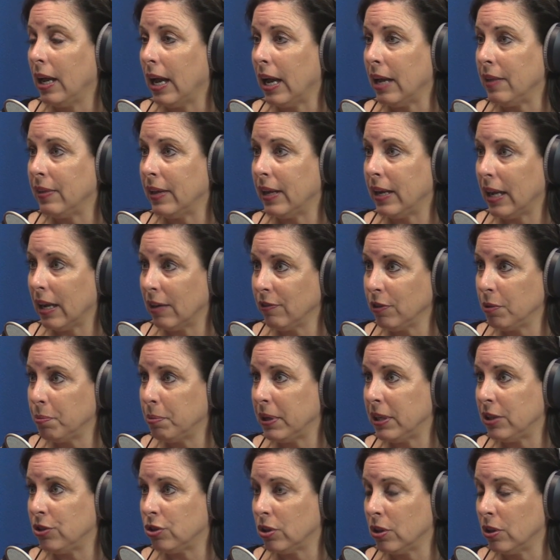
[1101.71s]
And that
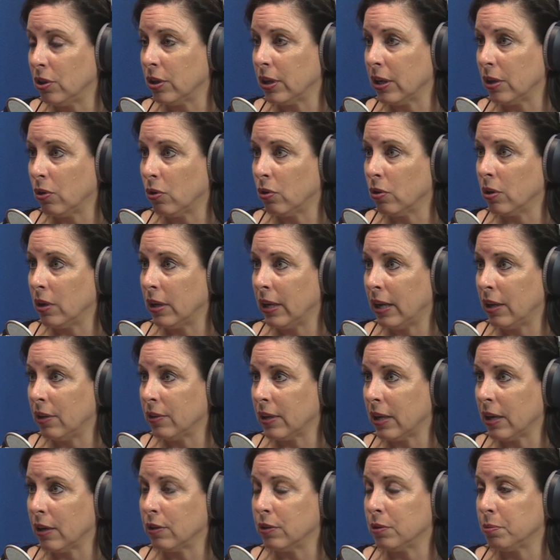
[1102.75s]
everybody should look at oral
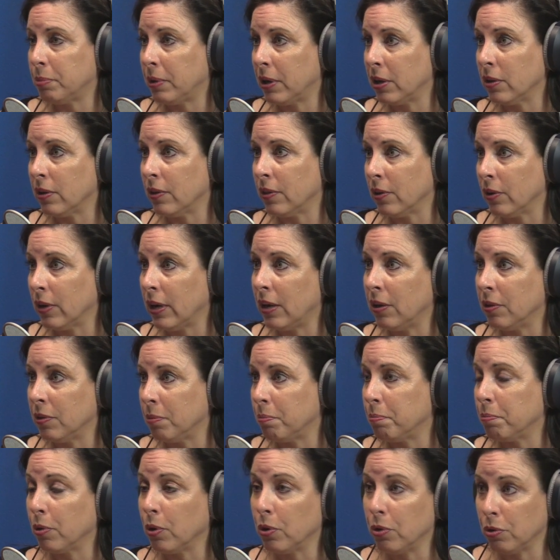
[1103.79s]
health care as part of their
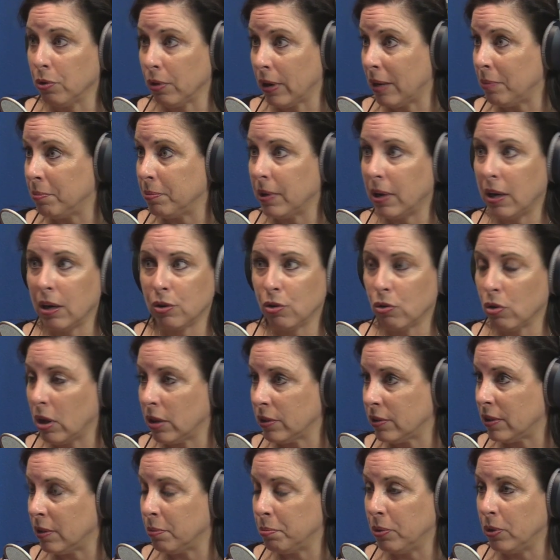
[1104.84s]
health program
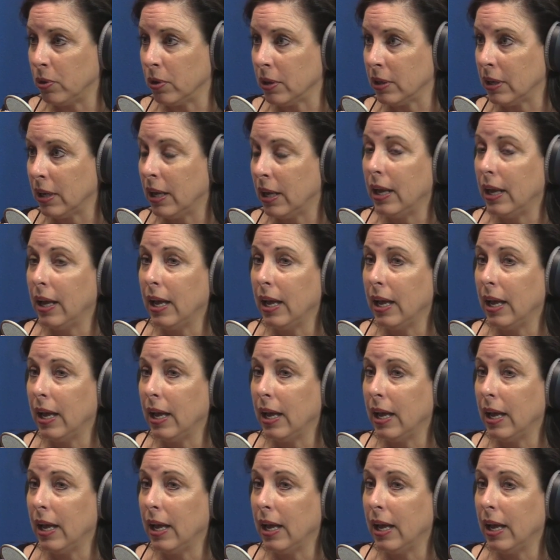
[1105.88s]
across the board.